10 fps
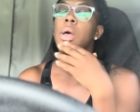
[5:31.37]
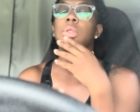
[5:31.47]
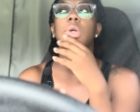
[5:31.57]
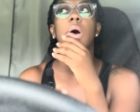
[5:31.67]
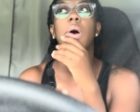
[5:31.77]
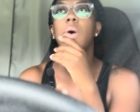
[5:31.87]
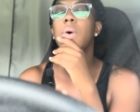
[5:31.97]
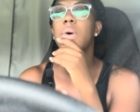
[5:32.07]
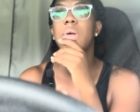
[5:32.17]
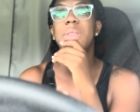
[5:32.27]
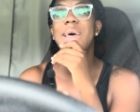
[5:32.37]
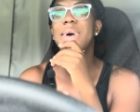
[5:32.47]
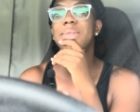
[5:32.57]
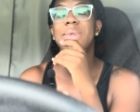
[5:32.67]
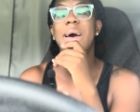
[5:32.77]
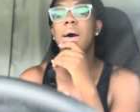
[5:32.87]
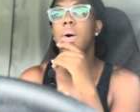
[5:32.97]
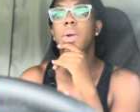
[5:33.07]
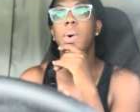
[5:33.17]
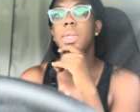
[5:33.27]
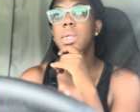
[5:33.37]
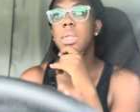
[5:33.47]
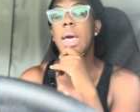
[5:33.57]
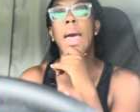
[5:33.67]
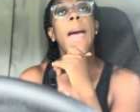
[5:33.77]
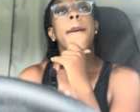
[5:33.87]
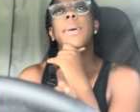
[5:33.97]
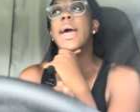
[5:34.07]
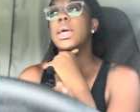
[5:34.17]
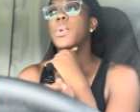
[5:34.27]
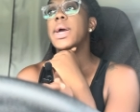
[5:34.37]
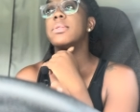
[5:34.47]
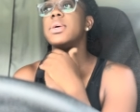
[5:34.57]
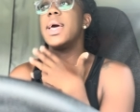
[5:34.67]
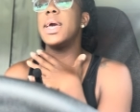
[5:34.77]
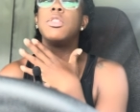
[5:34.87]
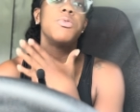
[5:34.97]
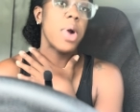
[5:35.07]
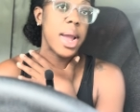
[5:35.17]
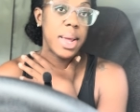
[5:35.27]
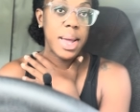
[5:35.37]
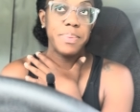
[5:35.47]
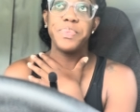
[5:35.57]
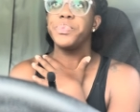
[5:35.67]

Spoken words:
So that's, I don't know what to say. But anyways, today is Friday,